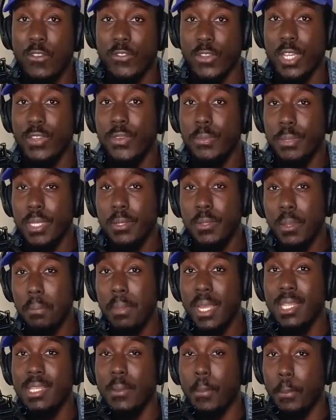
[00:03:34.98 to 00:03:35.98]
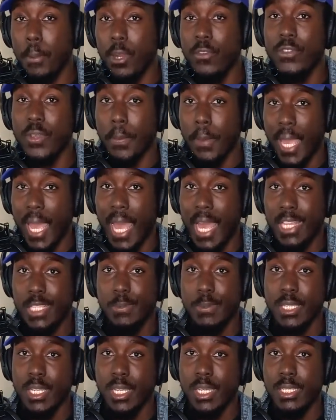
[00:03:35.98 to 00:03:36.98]
for even being able to make the perfect pass,
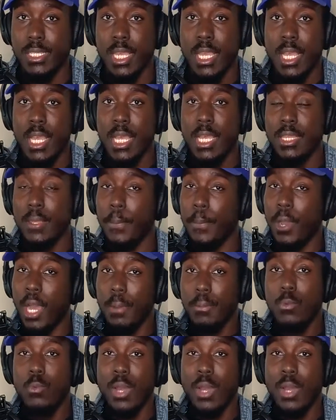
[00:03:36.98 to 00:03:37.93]
because the problem